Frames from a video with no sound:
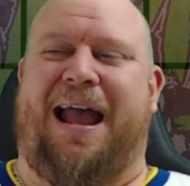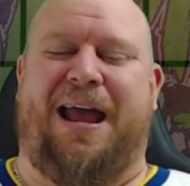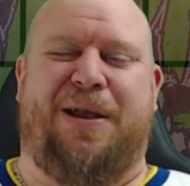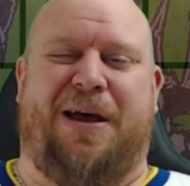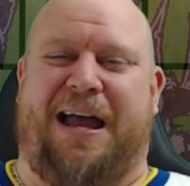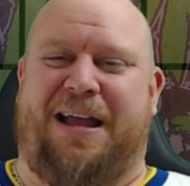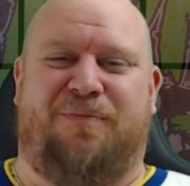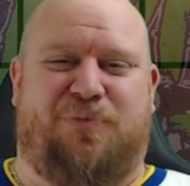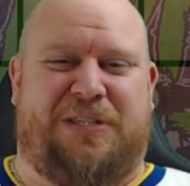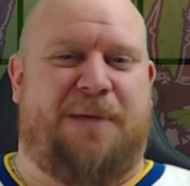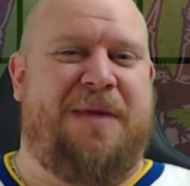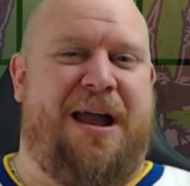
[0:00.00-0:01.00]
And I
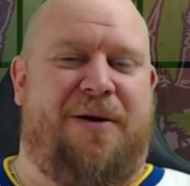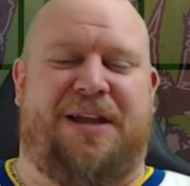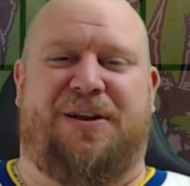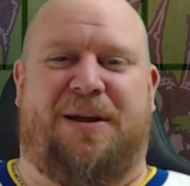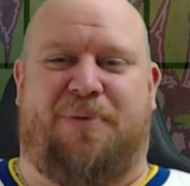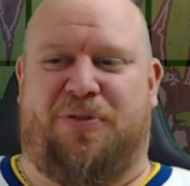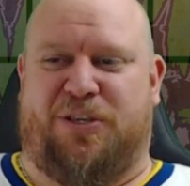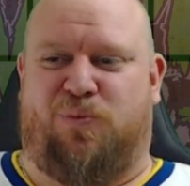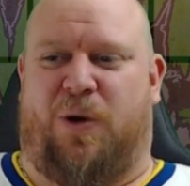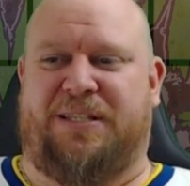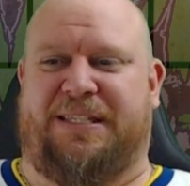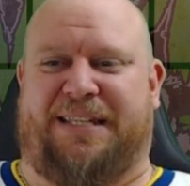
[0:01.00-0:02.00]
somehow ended up on
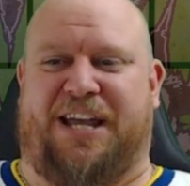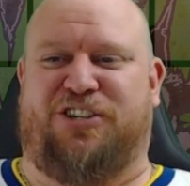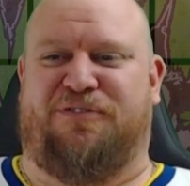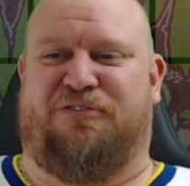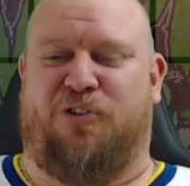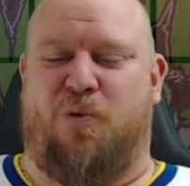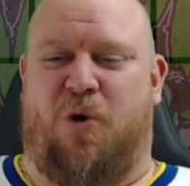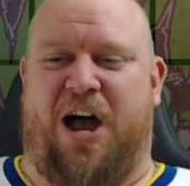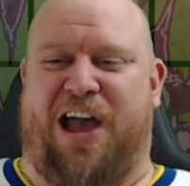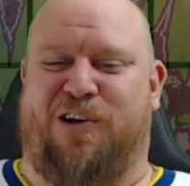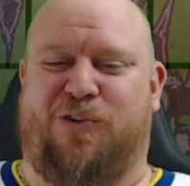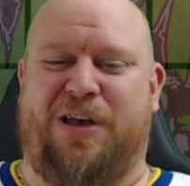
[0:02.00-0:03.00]
this one station for a
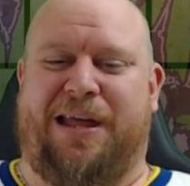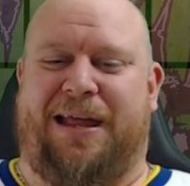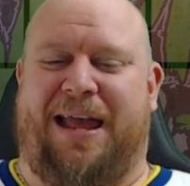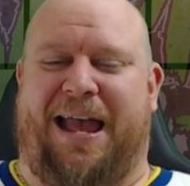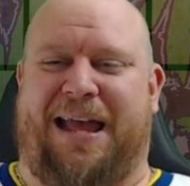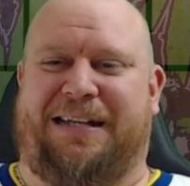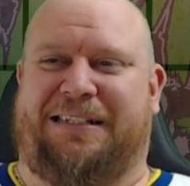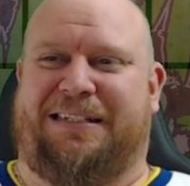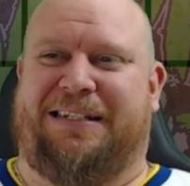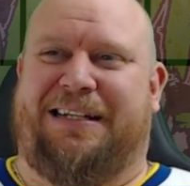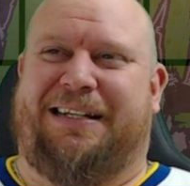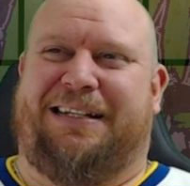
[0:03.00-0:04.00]
while
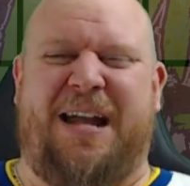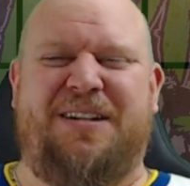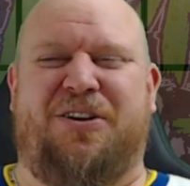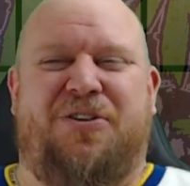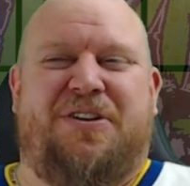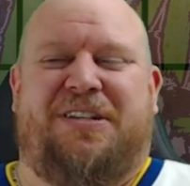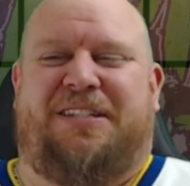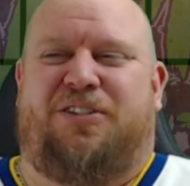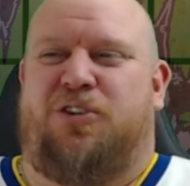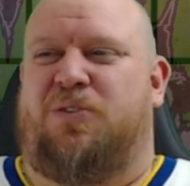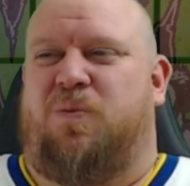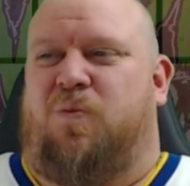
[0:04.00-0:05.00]
and I
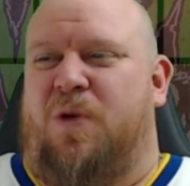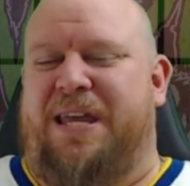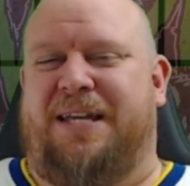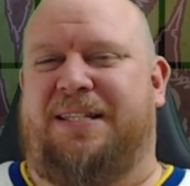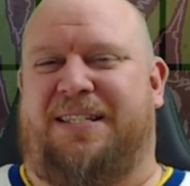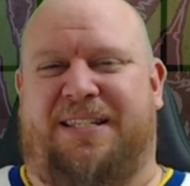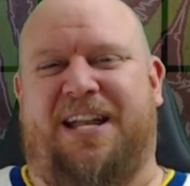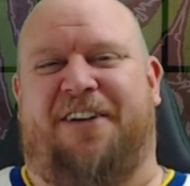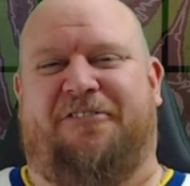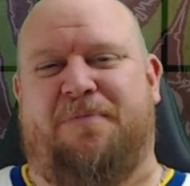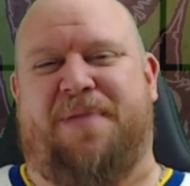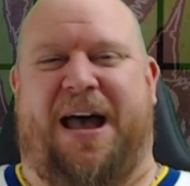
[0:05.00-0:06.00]
noticed just weird
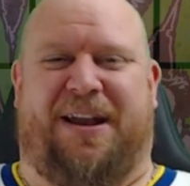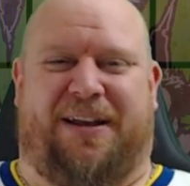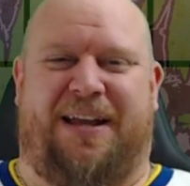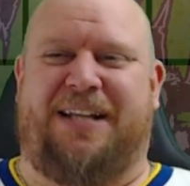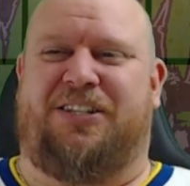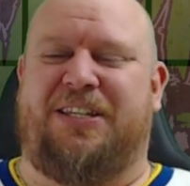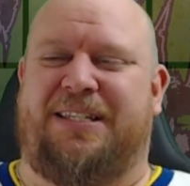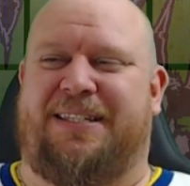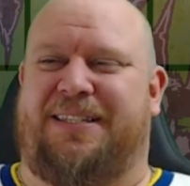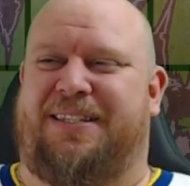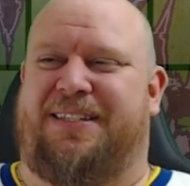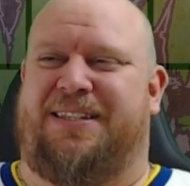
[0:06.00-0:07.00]
stuff about it. Like
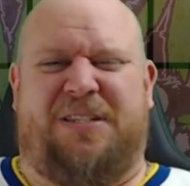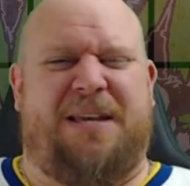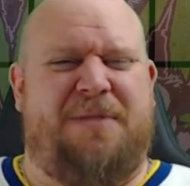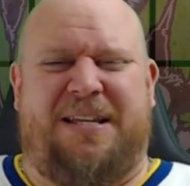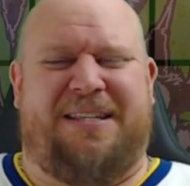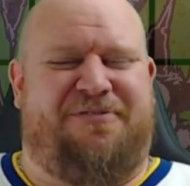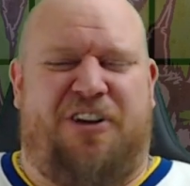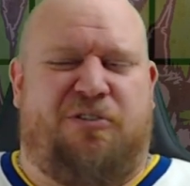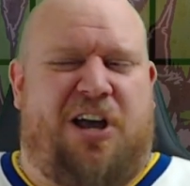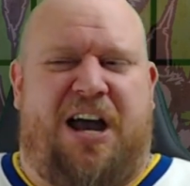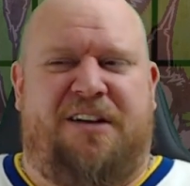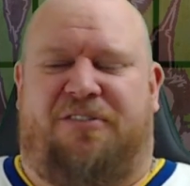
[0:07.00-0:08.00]
just, it was something that
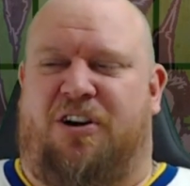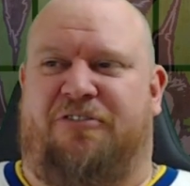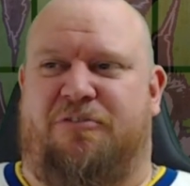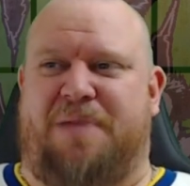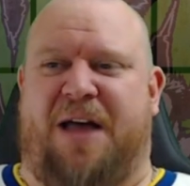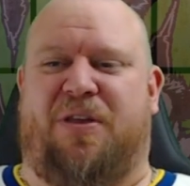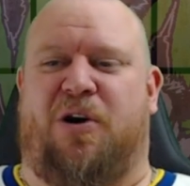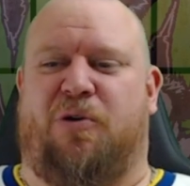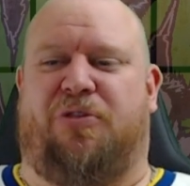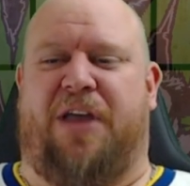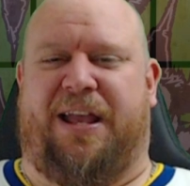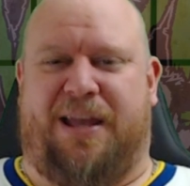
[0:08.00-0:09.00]
felt kind of off about the
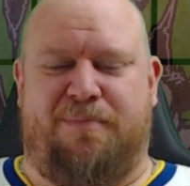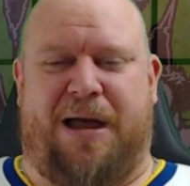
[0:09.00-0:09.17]
whole thing.